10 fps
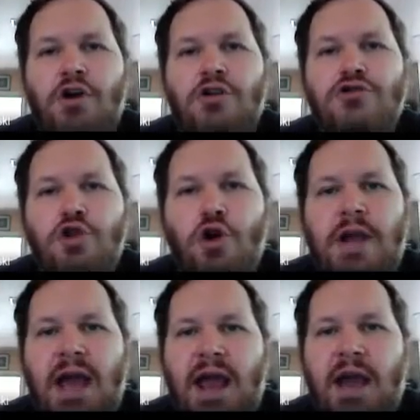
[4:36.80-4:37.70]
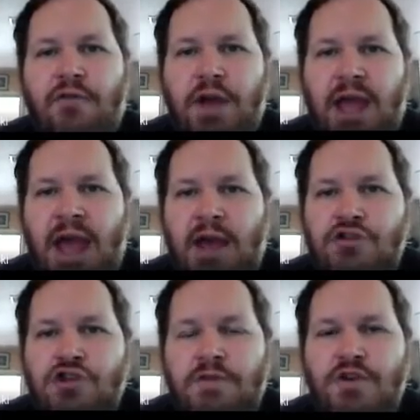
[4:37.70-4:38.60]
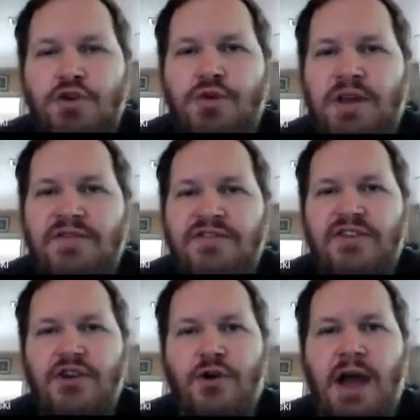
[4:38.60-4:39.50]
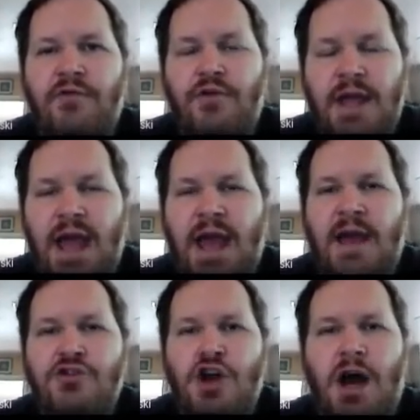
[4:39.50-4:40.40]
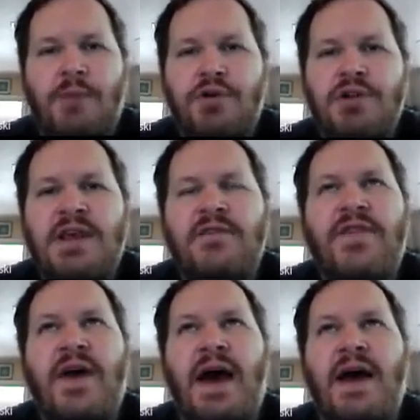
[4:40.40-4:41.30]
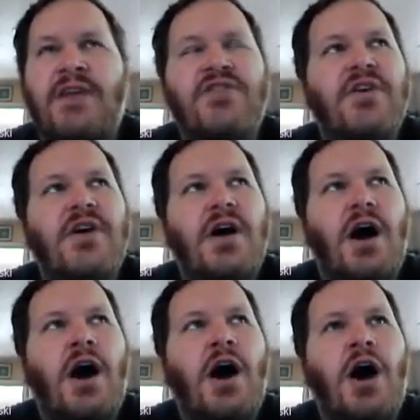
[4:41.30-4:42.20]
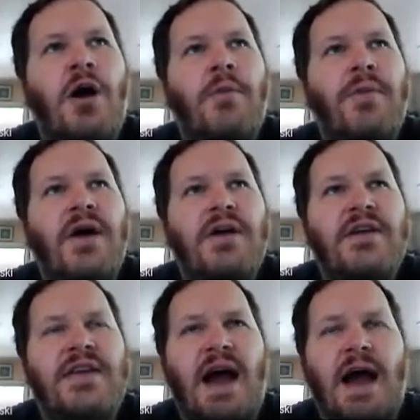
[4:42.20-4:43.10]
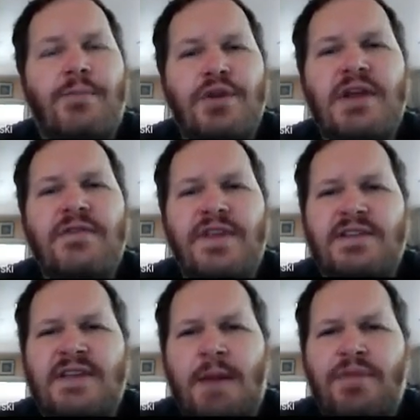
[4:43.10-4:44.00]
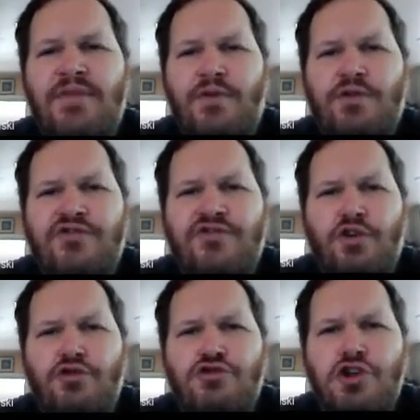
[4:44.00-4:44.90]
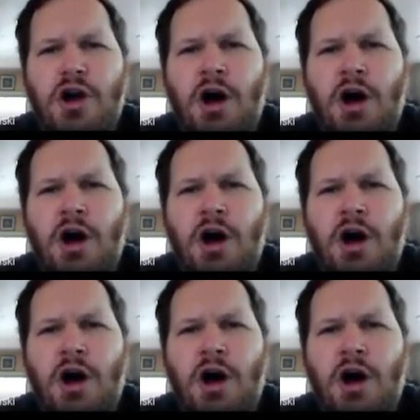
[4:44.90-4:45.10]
look at every edge, if you consider every edge, I believe that, I believe that depth first search